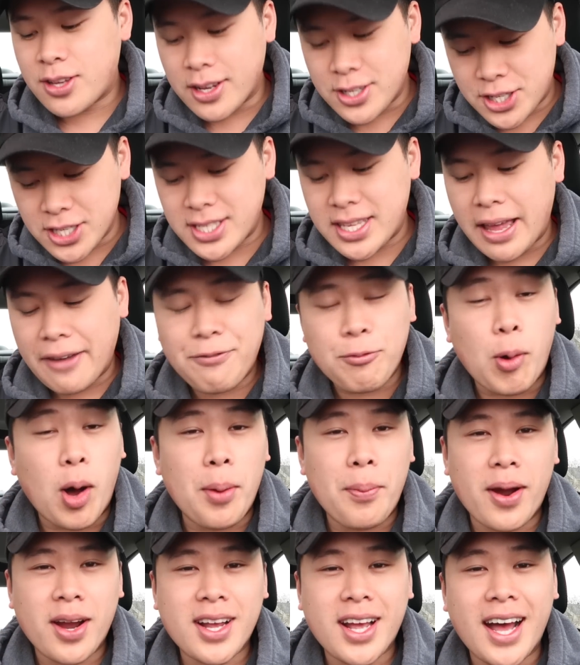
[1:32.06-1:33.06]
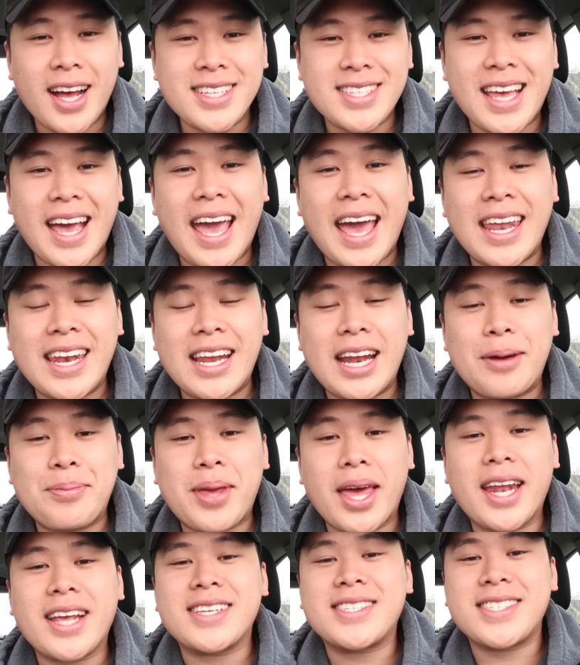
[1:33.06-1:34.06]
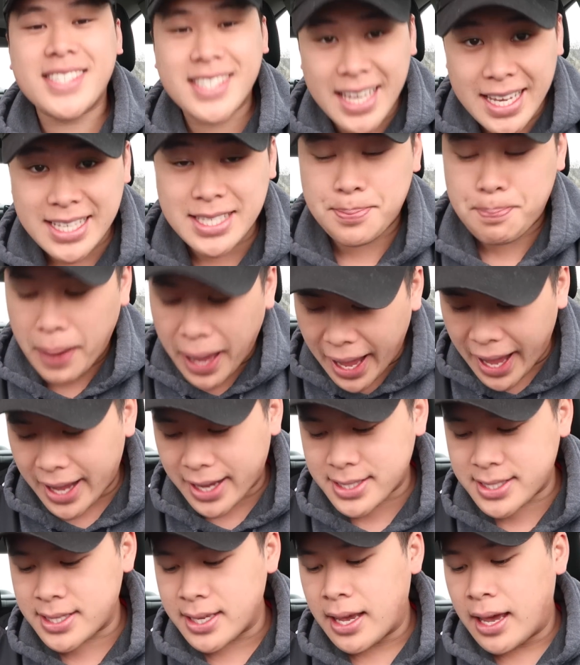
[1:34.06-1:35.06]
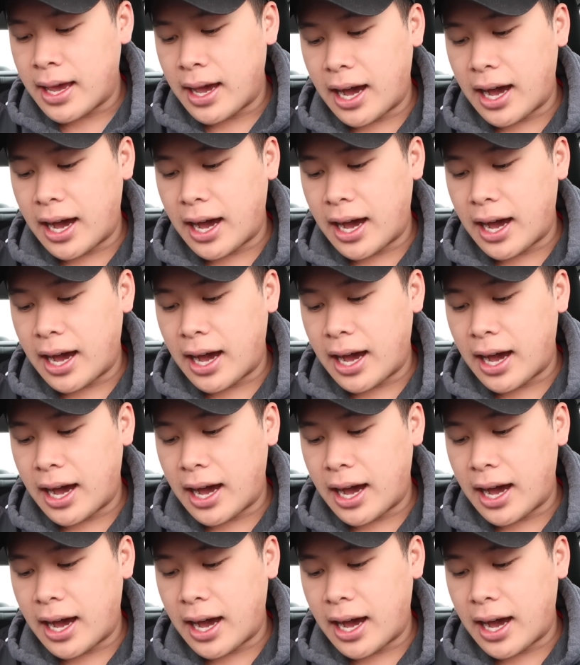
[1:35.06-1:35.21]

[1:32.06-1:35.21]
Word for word: So I just left Walmart, guys. I ended up getting six packs.